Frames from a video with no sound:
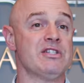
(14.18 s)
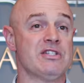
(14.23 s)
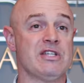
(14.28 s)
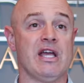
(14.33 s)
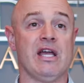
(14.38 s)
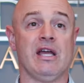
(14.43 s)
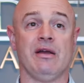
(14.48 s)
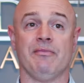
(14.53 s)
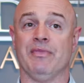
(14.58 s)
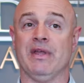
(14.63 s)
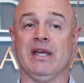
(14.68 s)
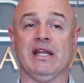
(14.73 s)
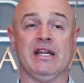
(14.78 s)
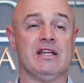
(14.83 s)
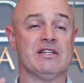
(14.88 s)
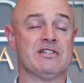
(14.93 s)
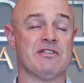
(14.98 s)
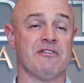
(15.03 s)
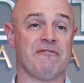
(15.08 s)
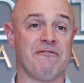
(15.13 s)
say it
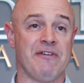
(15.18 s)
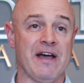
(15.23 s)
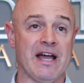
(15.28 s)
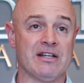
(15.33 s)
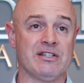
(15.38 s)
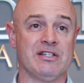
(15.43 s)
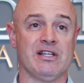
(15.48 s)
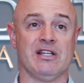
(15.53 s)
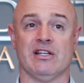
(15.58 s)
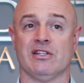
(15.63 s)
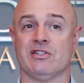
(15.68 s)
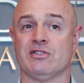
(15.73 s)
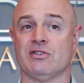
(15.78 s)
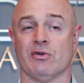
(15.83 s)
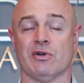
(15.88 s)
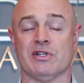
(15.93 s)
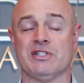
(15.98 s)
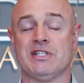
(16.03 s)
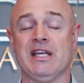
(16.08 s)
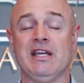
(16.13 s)
is affected,
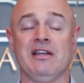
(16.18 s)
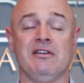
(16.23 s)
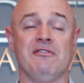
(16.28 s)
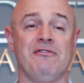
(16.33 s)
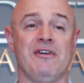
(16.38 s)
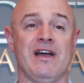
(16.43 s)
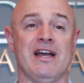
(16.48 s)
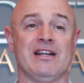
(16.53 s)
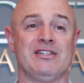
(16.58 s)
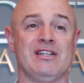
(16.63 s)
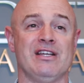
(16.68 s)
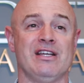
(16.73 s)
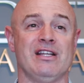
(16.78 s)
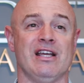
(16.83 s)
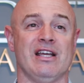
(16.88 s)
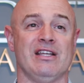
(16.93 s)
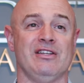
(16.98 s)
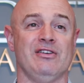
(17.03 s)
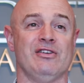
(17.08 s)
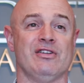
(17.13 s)
or it's infected,
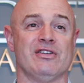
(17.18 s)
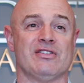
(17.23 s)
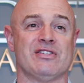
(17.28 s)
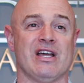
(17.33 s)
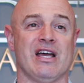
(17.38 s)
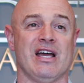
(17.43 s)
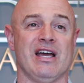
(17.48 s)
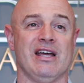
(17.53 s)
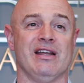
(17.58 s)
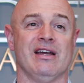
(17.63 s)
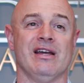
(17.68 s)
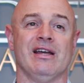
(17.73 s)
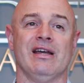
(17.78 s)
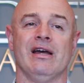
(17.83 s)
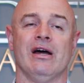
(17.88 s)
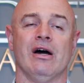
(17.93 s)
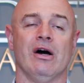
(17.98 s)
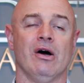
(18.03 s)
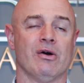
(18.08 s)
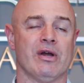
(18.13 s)
and you decide,
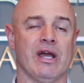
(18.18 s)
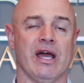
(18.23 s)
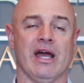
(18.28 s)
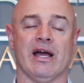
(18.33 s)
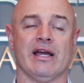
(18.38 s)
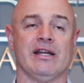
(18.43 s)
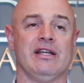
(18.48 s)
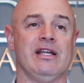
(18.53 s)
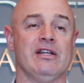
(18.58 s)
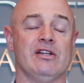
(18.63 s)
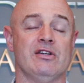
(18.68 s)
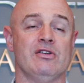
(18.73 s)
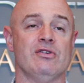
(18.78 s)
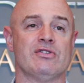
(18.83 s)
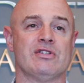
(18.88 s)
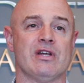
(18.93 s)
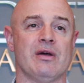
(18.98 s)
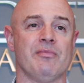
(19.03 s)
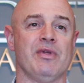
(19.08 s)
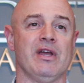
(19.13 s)
okay, I need to do
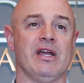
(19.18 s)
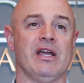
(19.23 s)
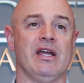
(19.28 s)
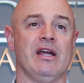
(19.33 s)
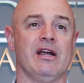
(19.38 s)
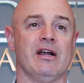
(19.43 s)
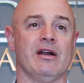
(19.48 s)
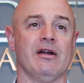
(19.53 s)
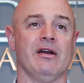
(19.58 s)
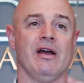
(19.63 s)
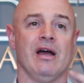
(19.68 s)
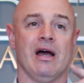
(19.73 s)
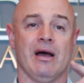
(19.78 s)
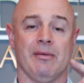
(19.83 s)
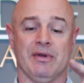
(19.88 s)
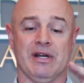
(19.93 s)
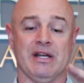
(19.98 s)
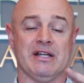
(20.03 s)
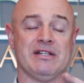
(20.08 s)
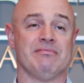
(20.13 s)
something here. I'm
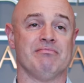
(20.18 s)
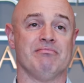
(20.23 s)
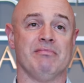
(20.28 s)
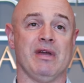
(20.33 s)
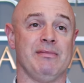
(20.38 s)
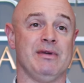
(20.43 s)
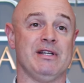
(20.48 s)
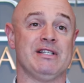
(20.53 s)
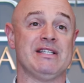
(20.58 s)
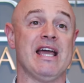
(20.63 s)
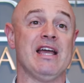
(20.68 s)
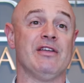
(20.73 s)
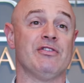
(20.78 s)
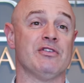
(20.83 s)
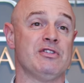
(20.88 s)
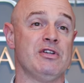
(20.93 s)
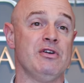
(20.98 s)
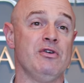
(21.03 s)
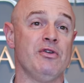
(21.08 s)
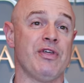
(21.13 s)
gonna maybe take the
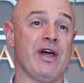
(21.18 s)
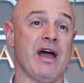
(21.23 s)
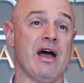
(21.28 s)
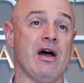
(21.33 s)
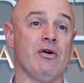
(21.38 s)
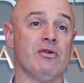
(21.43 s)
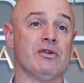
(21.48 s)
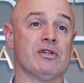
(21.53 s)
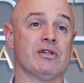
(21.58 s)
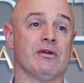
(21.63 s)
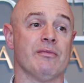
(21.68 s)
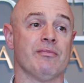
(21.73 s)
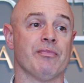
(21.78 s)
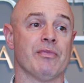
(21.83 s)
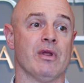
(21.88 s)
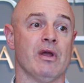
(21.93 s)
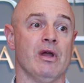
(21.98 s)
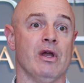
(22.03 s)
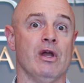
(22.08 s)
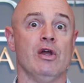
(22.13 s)
tooth out.
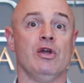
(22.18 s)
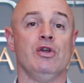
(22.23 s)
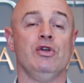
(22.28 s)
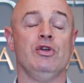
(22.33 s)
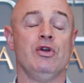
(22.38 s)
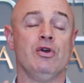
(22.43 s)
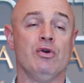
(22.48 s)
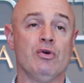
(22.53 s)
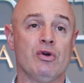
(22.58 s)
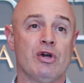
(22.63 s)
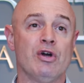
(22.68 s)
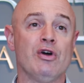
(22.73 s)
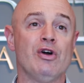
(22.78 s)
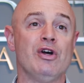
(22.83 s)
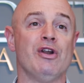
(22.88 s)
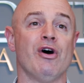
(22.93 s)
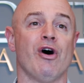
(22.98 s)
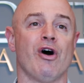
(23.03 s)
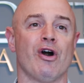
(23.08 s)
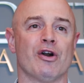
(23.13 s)
You
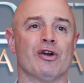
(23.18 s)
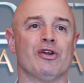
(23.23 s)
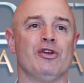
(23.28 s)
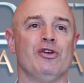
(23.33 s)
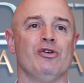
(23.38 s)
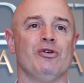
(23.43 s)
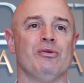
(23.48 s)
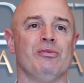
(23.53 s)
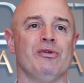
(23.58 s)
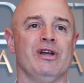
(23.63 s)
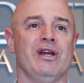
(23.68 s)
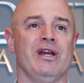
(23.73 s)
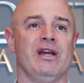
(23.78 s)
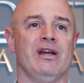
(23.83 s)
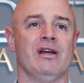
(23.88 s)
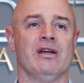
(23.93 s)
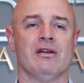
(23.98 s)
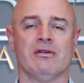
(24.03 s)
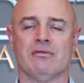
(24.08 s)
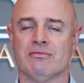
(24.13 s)
could arguably
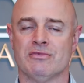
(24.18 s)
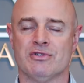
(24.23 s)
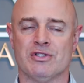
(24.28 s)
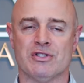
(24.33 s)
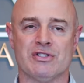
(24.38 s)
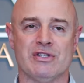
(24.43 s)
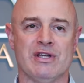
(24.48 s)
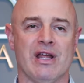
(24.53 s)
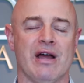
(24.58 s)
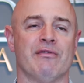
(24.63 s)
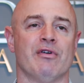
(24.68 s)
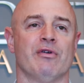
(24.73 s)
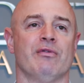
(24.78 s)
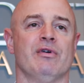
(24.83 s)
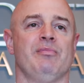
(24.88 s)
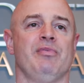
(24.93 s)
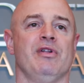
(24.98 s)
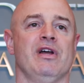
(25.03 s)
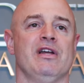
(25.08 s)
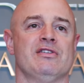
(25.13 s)
just never
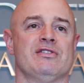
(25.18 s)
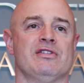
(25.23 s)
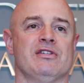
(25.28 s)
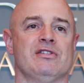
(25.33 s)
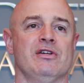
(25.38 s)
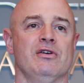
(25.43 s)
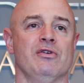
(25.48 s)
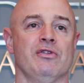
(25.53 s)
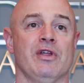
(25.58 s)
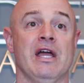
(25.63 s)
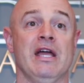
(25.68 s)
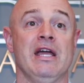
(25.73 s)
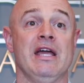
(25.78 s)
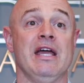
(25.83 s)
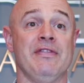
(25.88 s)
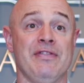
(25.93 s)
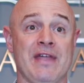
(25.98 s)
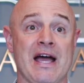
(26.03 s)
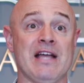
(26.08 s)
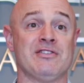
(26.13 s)
replace the tooth.
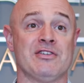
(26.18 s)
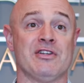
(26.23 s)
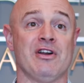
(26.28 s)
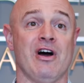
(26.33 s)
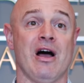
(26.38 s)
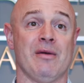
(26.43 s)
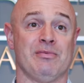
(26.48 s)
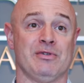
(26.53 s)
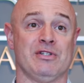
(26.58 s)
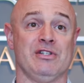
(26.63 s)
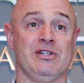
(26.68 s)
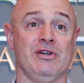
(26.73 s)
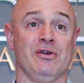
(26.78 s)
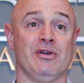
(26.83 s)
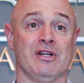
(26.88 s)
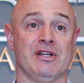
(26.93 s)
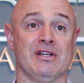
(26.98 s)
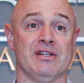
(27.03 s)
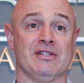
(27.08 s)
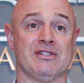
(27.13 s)
That's an option you
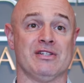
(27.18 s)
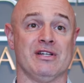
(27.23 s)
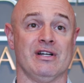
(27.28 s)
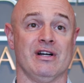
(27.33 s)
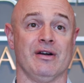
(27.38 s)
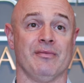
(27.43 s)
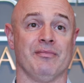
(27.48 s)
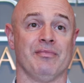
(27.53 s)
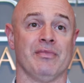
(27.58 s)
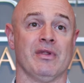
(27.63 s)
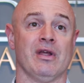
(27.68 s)
could consider.